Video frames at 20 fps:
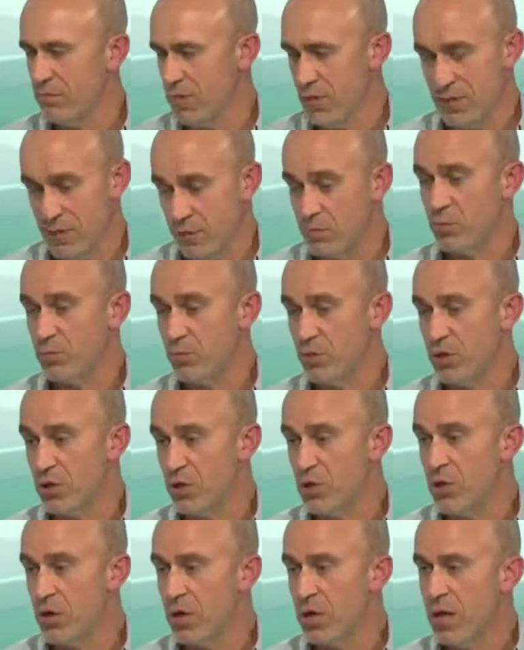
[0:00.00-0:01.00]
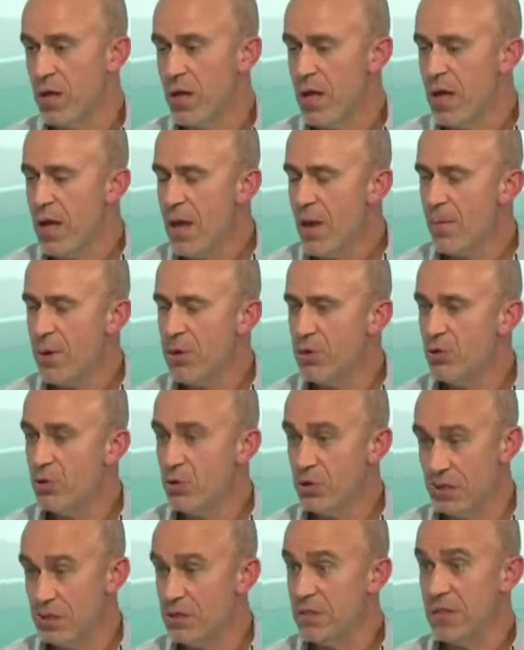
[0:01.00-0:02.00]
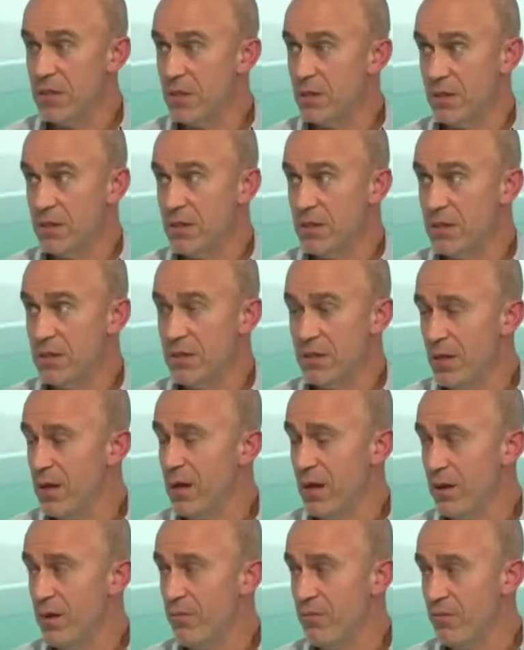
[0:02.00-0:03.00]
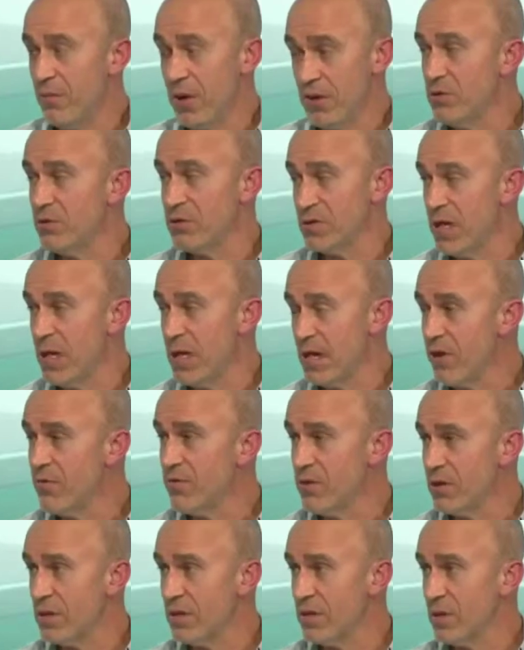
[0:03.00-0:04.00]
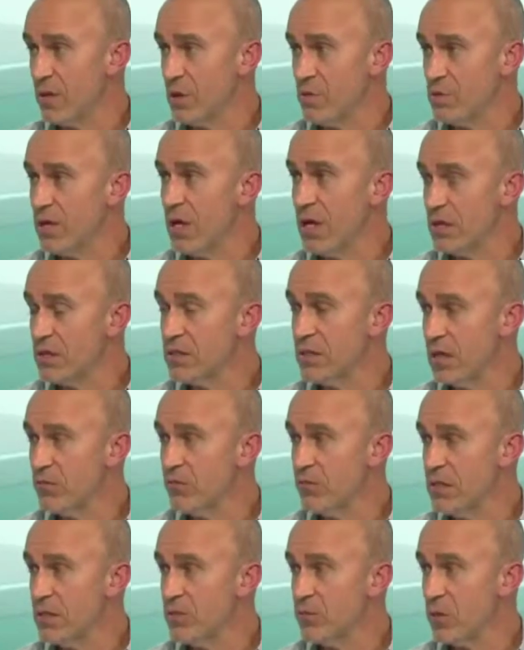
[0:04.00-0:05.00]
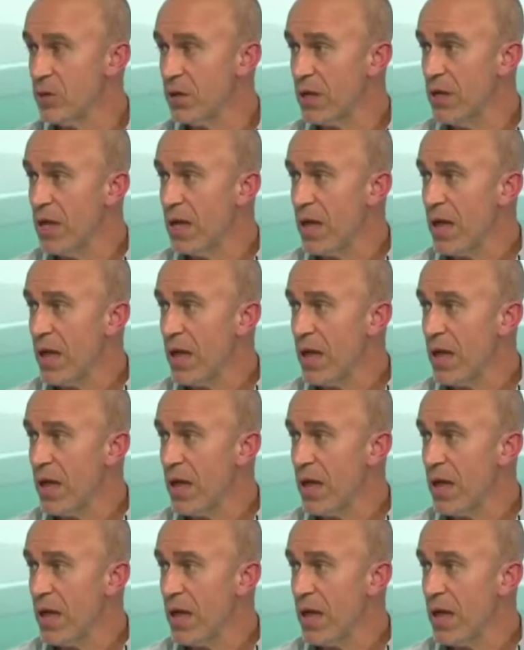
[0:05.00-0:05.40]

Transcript: I think it was pretty good. But you could see he didn't understand everything that goes on inside Facebook.